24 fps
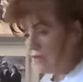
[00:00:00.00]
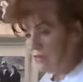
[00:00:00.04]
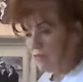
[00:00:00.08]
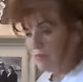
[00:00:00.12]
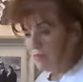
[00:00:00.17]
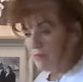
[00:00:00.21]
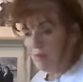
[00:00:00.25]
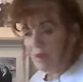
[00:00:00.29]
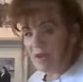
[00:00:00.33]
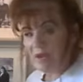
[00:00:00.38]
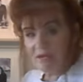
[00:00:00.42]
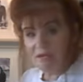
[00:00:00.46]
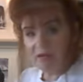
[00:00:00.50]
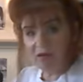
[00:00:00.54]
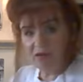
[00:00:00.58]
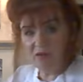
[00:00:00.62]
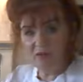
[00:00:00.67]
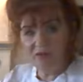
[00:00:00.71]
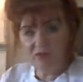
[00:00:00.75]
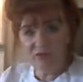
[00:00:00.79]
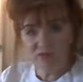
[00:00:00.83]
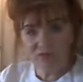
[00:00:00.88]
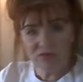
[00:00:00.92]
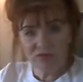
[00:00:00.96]
The bay
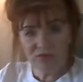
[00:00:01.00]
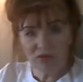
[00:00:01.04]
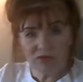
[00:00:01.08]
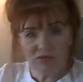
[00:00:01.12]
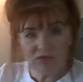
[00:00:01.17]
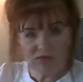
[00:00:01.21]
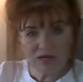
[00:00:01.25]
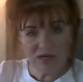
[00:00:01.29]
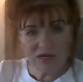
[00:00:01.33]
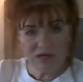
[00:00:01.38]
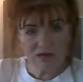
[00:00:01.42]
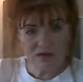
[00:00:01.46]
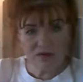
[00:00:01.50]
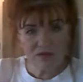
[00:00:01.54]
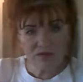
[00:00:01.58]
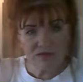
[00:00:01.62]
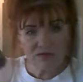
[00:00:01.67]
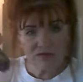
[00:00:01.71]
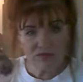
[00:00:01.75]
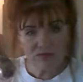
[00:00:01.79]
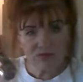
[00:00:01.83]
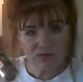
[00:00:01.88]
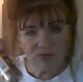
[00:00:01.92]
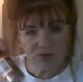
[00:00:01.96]
leaves, I think,
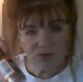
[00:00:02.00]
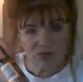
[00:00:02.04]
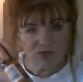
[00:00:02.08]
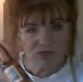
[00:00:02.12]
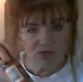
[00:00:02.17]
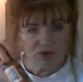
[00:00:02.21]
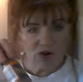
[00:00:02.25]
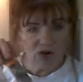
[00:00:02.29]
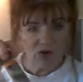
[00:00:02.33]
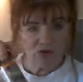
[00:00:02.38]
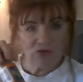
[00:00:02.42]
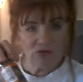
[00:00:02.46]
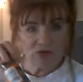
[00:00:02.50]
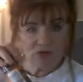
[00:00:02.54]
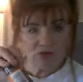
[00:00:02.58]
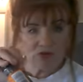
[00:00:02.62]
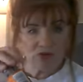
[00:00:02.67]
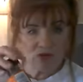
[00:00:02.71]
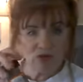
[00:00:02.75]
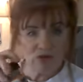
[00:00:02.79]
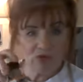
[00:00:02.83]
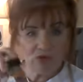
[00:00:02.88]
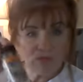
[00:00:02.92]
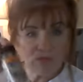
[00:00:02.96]
if y'all don't
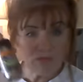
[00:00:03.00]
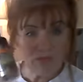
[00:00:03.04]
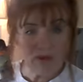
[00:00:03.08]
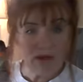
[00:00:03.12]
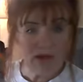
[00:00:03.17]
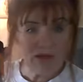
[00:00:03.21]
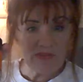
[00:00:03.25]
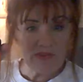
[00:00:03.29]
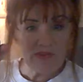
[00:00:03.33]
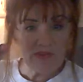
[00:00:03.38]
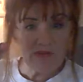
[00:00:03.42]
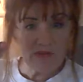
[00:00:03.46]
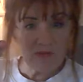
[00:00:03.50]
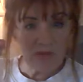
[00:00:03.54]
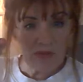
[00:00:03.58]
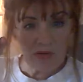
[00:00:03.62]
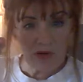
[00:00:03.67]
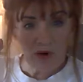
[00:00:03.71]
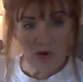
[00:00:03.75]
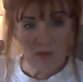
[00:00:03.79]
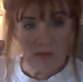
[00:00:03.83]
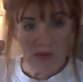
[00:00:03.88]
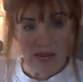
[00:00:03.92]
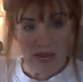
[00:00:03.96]
know, you can buy these in big
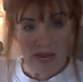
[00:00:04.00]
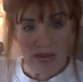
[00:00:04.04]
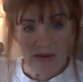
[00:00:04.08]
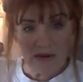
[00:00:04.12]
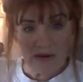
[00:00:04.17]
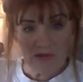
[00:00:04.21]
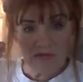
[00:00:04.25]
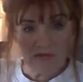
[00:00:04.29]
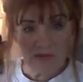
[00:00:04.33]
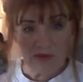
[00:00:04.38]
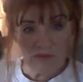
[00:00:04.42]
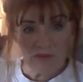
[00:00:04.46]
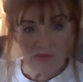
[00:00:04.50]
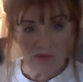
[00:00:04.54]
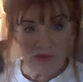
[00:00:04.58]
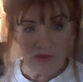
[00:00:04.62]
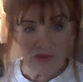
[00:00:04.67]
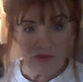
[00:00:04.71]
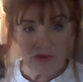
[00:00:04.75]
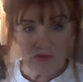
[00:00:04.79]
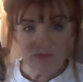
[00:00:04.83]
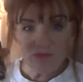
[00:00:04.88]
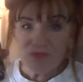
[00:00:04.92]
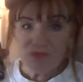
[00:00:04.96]
old bags
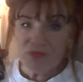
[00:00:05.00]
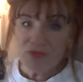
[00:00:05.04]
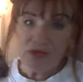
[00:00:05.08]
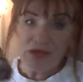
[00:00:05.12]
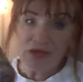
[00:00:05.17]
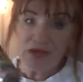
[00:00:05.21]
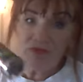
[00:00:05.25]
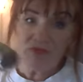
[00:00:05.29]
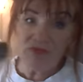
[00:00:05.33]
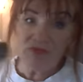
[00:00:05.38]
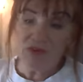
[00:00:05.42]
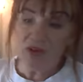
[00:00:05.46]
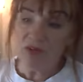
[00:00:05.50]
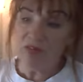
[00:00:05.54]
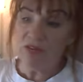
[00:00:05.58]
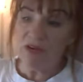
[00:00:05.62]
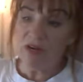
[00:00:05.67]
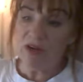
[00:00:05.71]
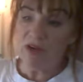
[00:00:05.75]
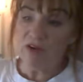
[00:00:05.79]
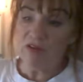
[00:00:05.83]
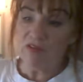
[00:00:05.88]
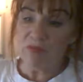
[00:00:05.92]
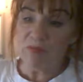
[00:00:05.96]
if nothing
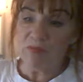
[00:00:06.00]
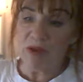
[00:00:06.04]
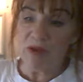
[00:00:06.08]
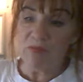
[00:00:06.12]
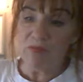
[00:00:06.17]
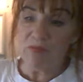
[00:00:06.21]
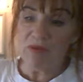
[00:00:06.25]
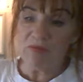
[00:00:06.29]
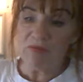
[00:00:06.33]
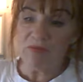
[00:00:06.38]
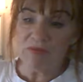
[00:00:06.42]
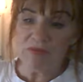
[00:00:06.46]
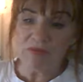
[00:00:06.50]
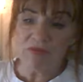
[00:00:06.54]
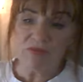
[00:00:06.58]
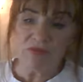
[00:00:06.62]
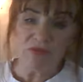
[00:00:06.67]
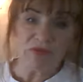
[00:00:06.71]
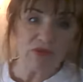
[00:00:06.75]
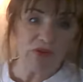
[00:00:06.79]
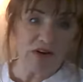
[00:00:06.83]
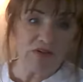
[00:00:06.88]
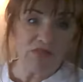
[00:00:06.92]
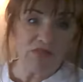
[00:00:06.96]
else, buy them this
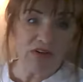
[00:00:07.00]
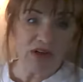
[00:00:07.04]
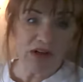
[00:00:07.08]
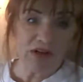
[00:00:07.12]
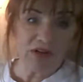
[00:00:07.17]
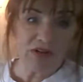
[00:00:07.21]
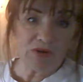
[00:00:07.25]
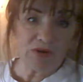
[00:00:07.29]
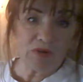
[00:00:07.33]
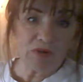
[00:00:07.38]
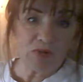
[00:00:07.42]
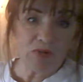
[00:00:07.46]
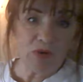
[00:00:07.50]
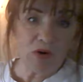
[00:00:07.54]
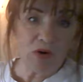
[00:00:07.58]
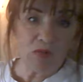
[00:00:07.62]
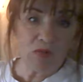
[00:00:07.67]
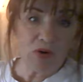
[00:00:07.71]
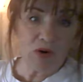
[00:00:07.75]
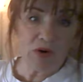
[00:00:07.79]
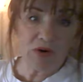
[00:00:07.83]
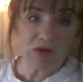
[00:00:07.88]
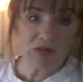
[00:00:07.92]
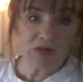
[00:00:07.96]
is great value,
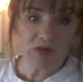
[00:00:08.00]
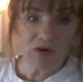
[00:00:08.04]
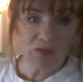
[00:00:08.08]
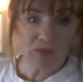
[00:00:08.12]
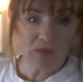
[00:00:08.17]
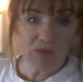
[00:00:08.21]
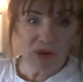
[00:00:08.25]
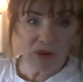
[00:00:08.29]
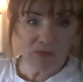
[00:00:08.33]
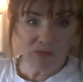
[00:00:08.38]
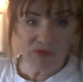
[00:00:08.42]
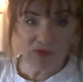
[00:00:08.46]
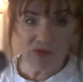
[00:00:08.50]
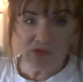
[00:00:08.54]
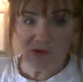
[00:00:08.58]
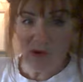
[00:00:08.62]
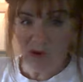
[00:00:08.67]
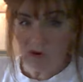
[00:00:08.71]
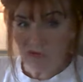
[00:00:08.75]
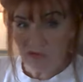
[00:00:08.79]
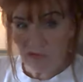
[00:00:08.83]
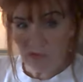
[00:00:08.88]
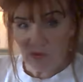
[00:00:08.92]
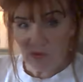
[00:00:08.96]
Walmart. Buy them at the
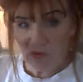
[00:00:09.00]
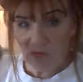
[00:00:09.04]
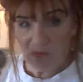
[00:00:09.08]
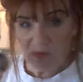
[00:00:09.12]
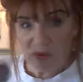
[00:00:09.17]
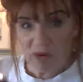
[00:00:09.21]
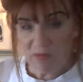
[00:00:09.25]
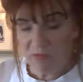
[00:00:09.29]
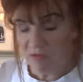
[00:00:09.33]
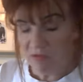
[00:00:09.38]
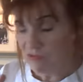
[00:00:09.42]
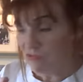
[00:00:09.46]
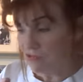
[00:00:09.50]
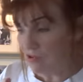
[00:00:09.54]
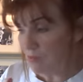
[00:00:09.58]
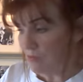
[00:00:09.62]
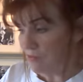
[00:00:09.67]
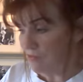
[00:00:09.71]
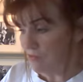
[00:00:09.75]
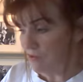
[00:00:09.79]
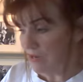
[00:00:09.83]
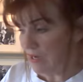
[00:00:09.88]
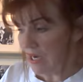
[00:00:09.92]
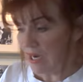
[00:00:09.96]
dollar store, buy them as cheap
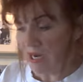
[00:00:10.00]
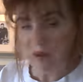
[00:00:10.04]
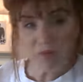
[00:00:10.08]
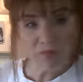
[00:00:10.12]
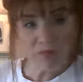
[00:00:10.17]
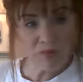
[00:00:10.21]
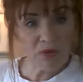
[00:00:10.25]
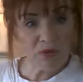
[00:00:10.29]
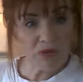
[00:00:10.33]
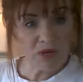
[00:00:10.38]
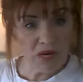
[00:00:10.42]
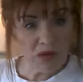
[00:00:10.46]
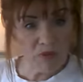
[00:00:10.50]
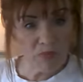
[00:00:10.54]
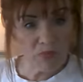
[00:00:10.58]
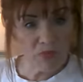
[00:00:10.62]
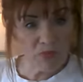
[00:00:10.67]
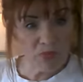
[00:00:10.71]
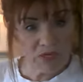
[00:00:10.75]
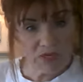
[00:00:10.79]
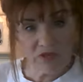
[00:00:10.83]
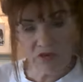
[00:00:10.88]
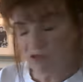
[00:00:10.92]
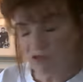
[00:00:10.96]
as you can. Put a
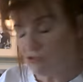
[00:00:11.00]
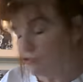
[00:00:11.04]
couple in your